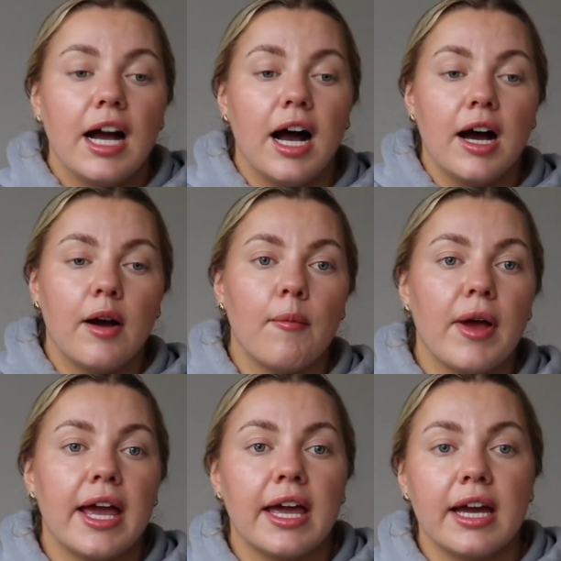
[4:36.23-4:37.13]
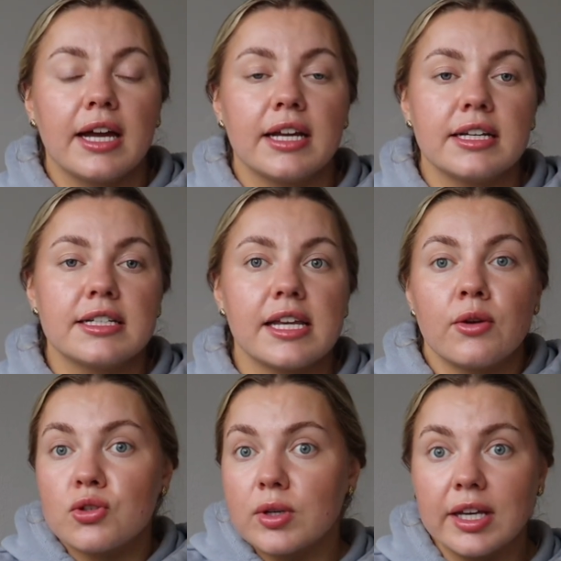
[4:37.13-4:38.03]
And it
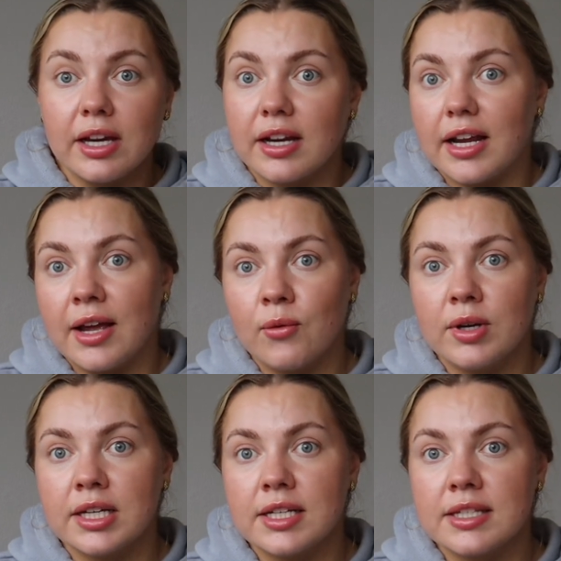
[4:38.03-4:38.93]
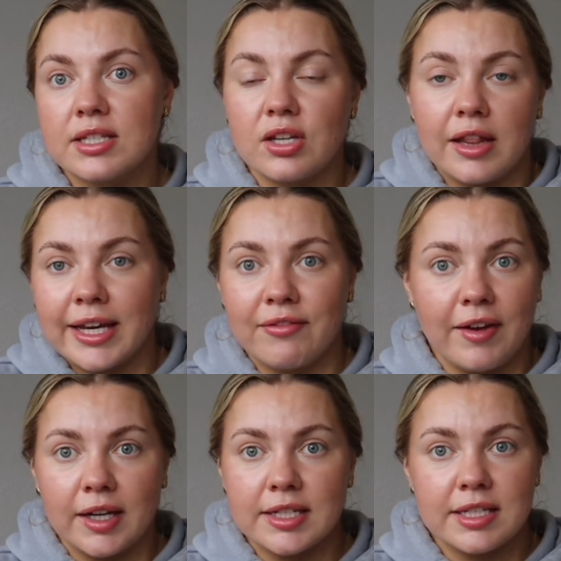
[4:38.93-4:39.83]
was really good. It was like a
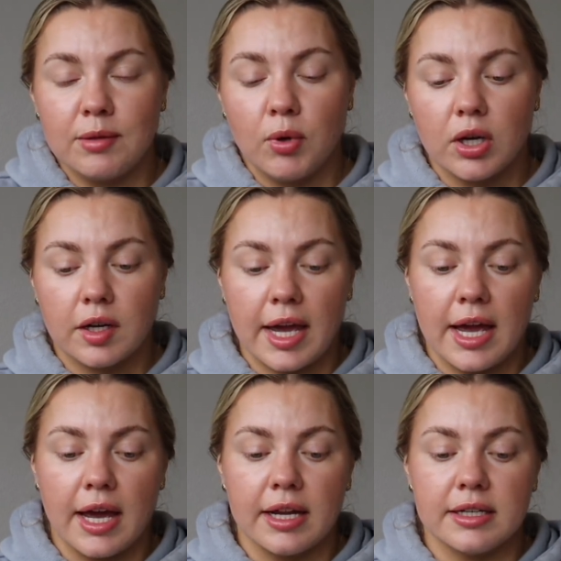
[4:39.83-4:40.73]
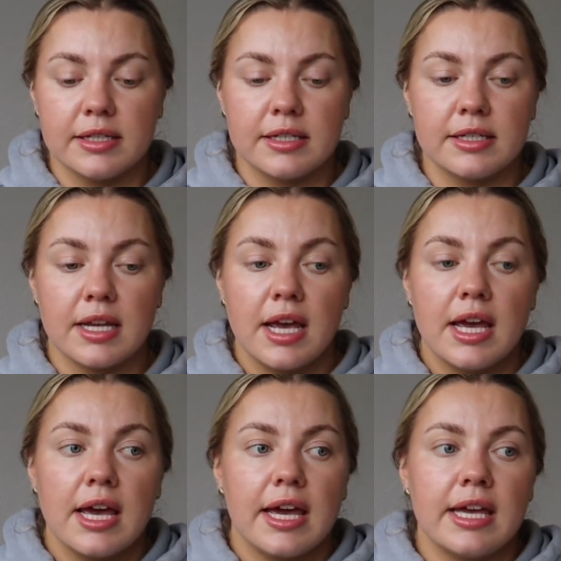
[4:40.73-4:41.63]
fantasy book, and
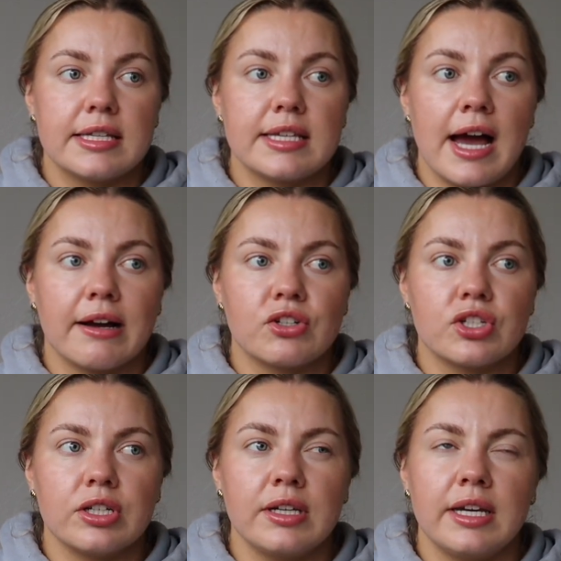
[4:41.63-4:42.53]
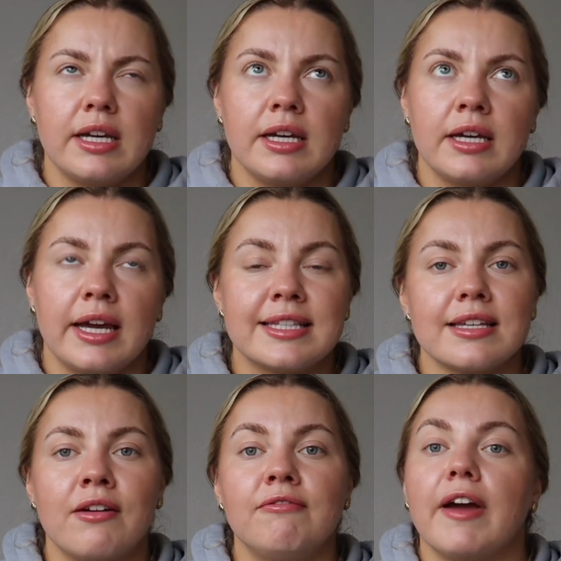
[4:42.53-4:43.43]
it's
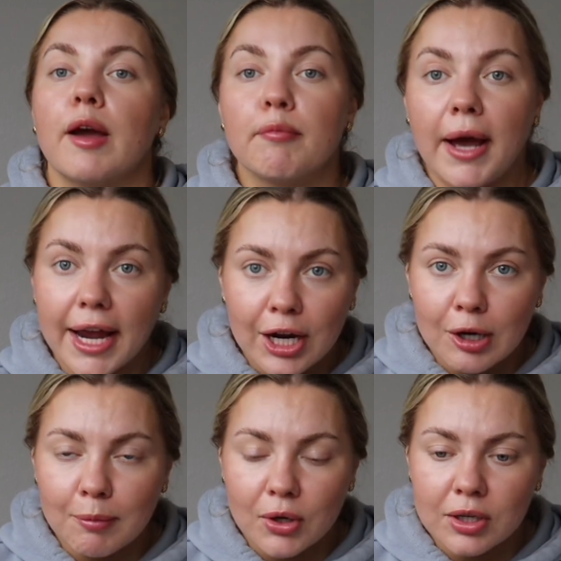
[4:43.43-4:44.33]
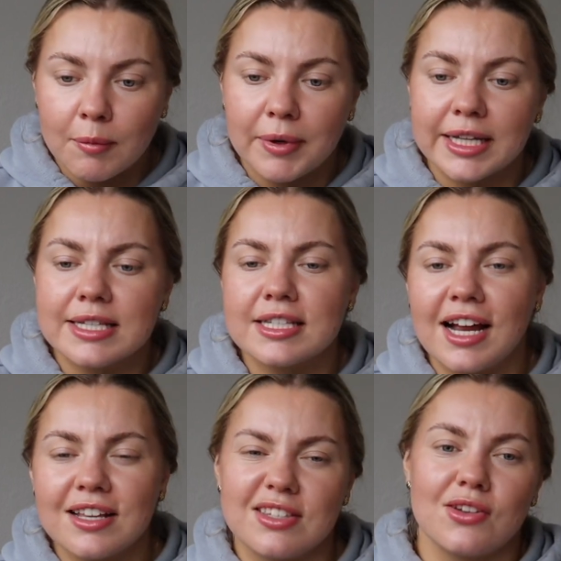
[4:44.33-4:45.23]
a vampire book, but it's
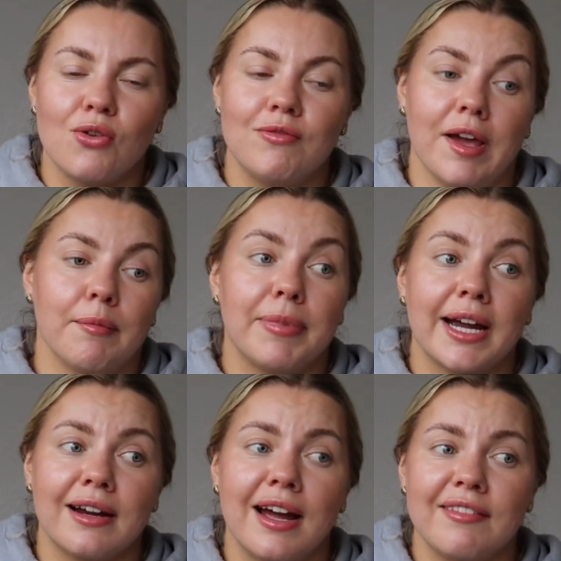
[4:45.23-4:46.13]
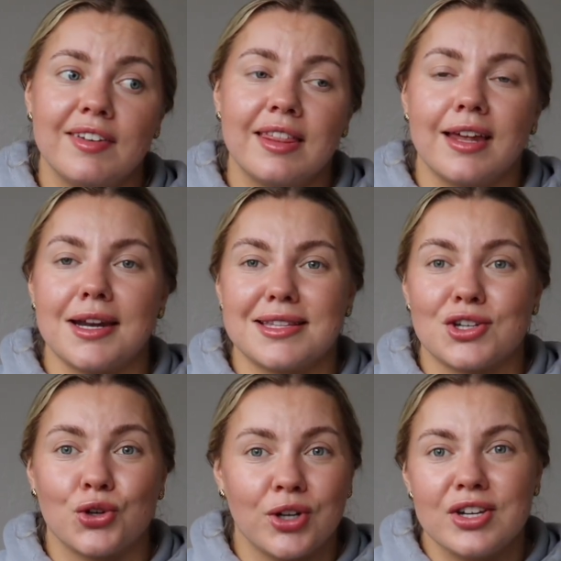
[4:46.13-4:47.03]
not so vampire heavy that
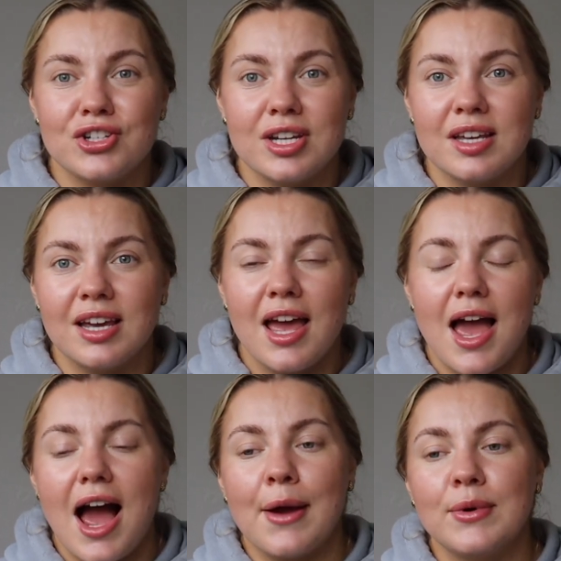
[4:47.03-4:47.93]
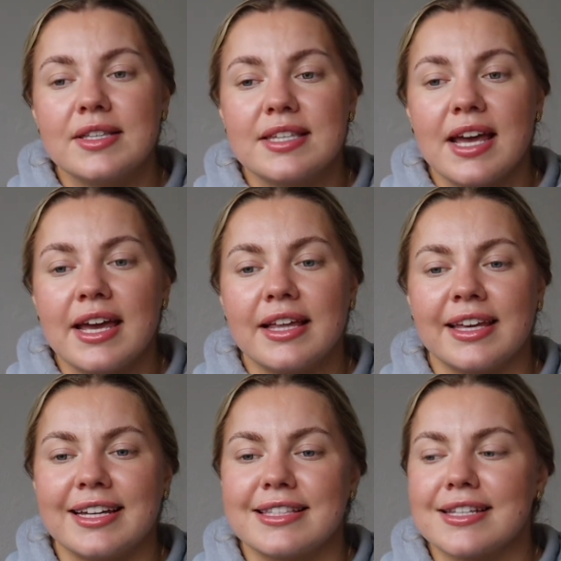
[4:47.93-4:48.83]
it's cringy, I would say.
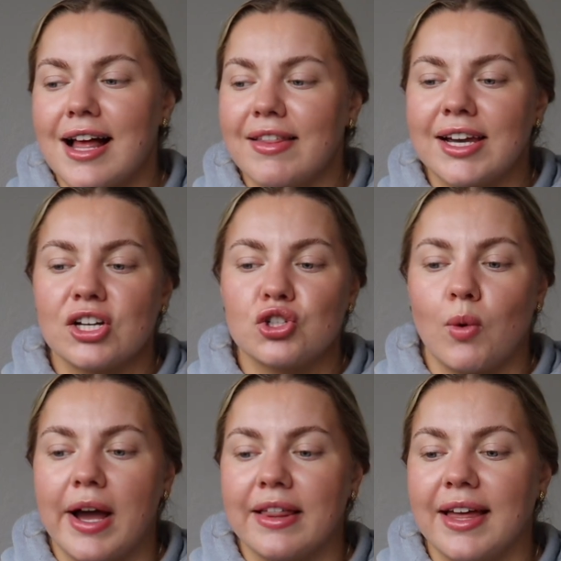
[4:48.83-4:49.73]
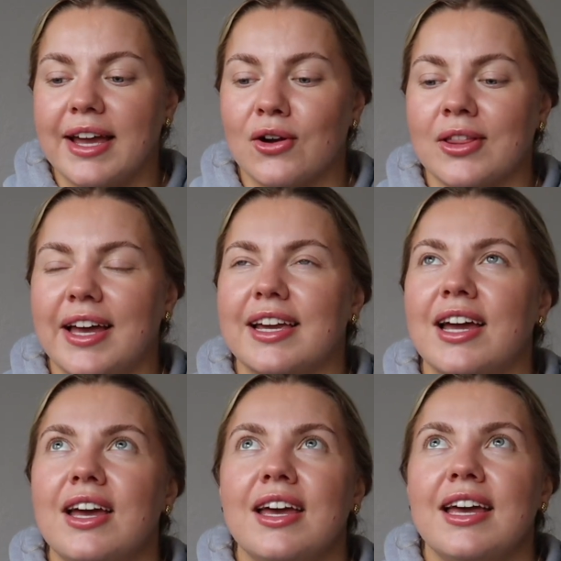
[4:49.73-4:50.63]
Like, it's not like a Twilight or like
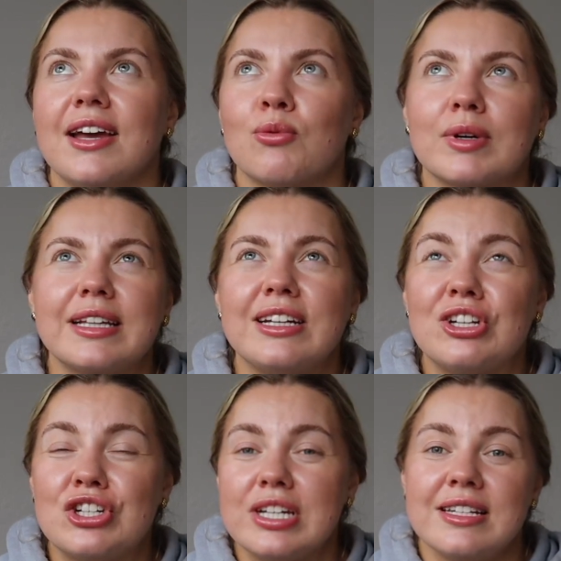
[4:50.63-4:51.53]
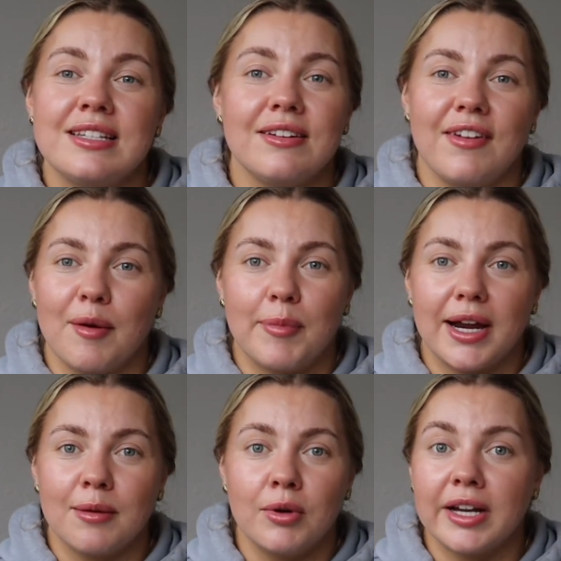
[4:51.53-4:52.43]
really cheesy
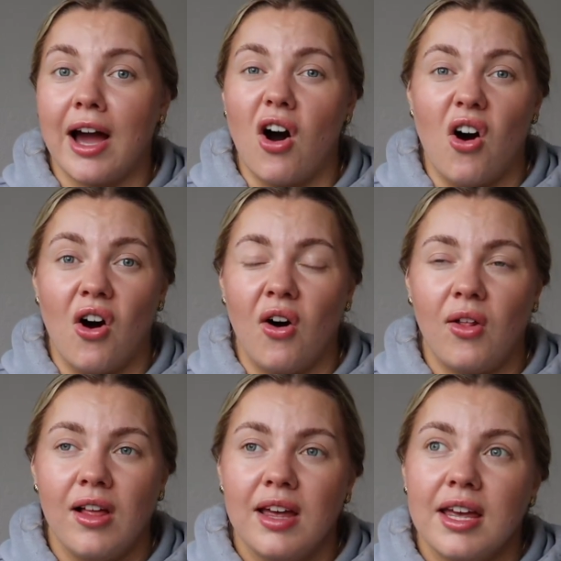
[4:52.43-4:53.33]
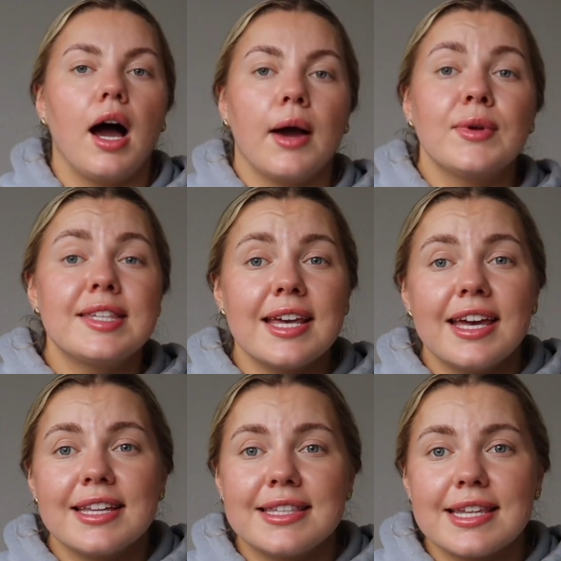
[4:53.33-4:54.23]
vampire book at all. I would
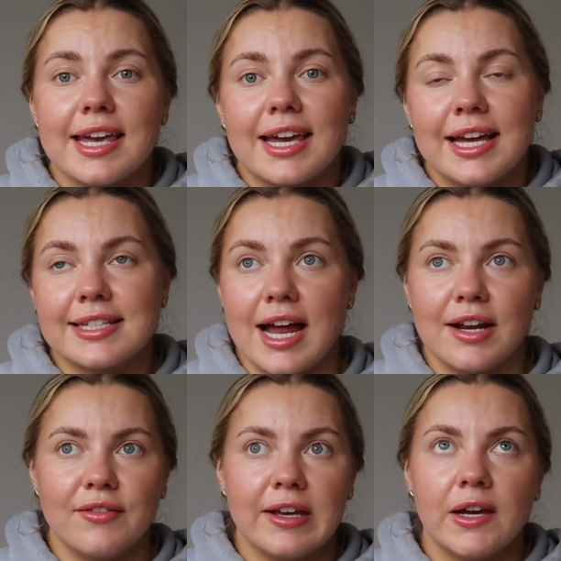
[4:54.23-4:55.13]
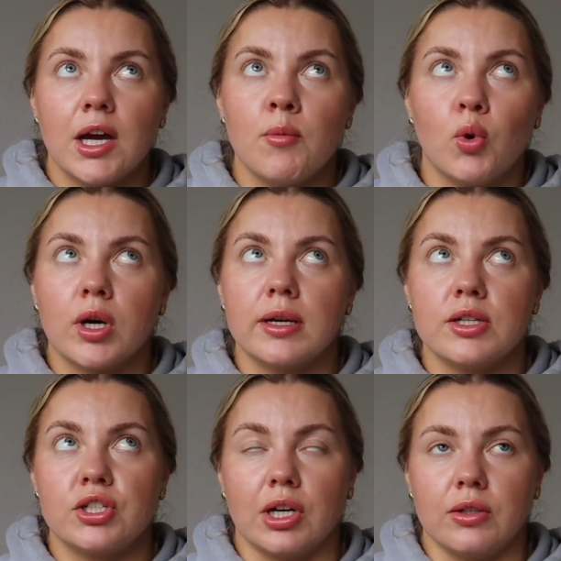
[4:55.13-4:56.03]
say it's kind of like a more
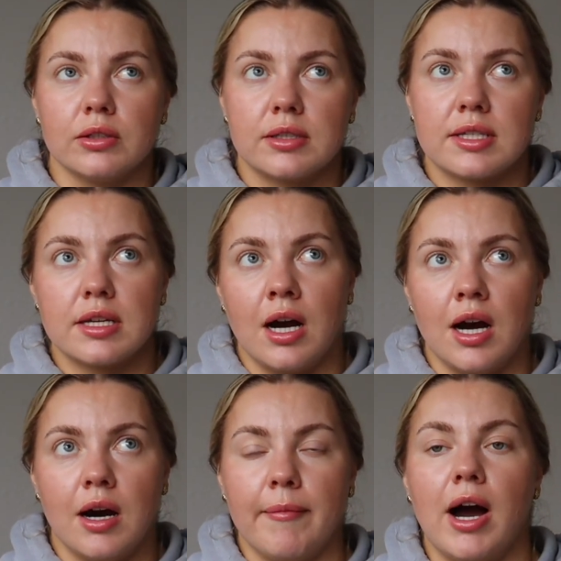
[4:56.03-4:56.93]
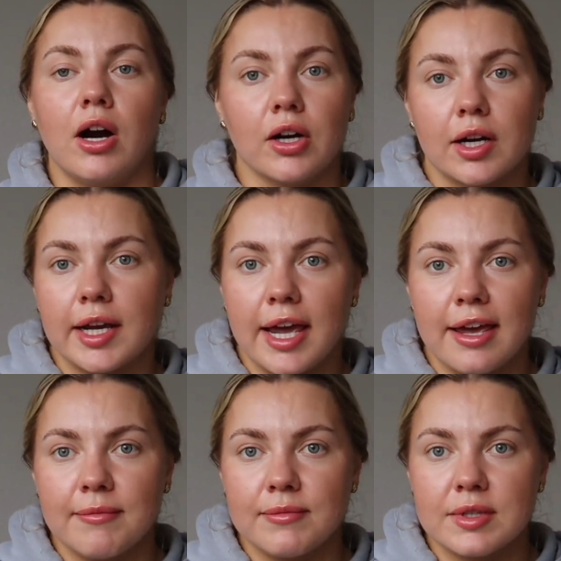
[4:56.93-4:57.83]
adult Hunger
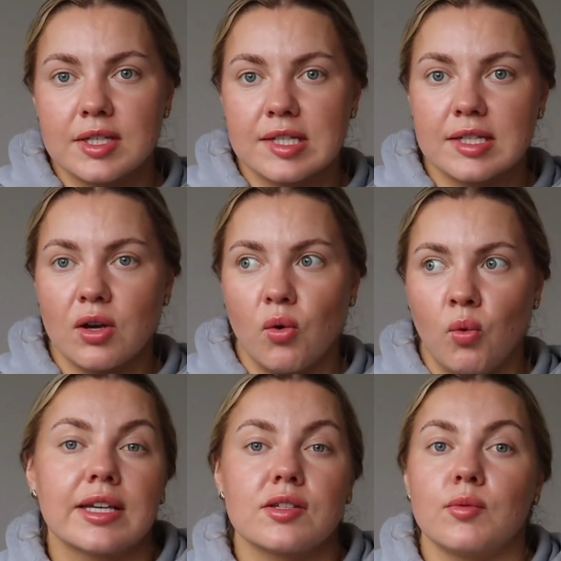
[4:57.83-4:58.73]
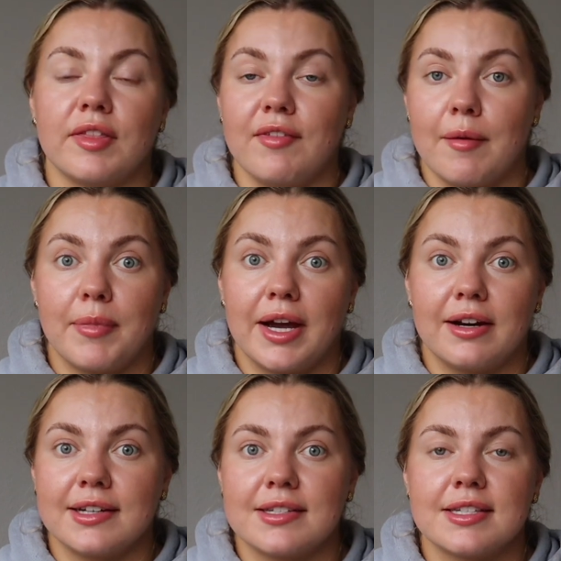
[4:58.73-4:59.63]
Games mixed with
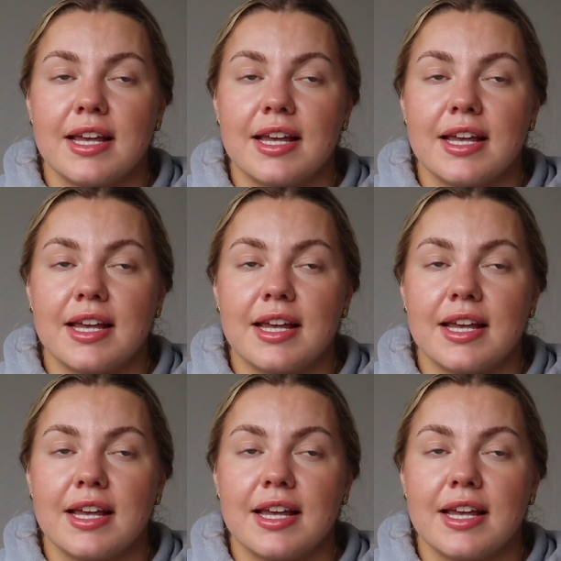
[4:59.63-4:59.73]
vampires.